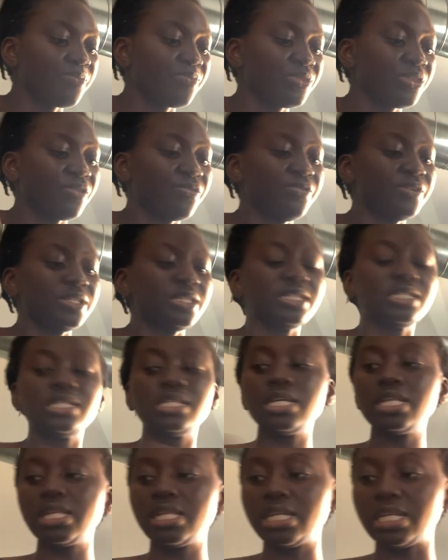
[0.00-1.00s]
the
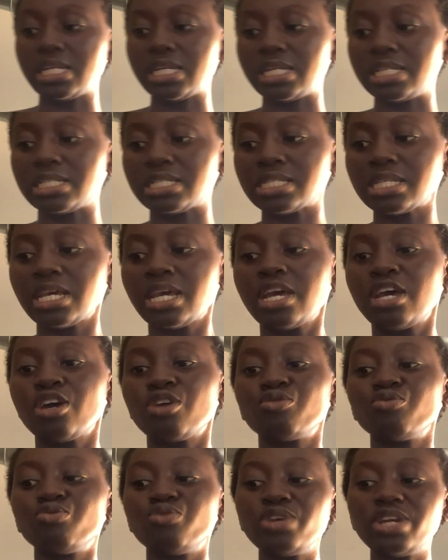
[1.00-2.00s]
facilities
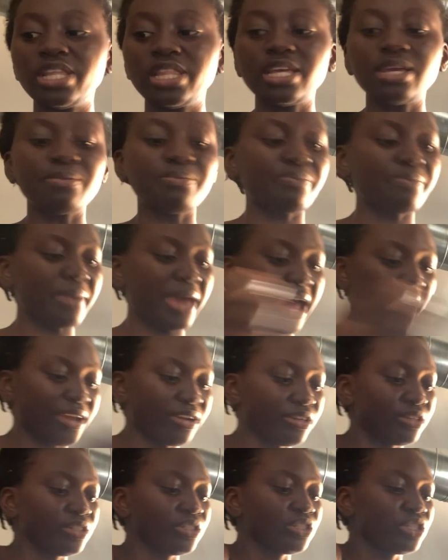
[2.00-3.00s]
really
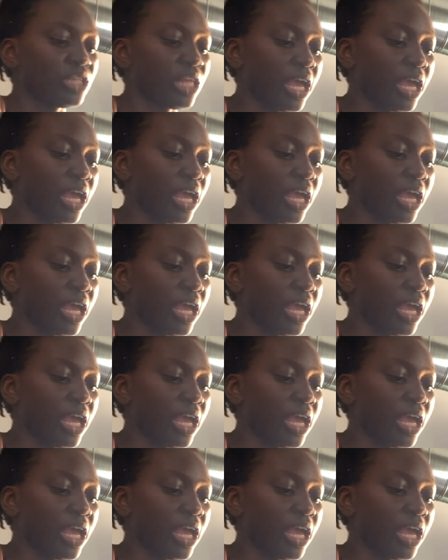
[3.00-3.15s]
matters.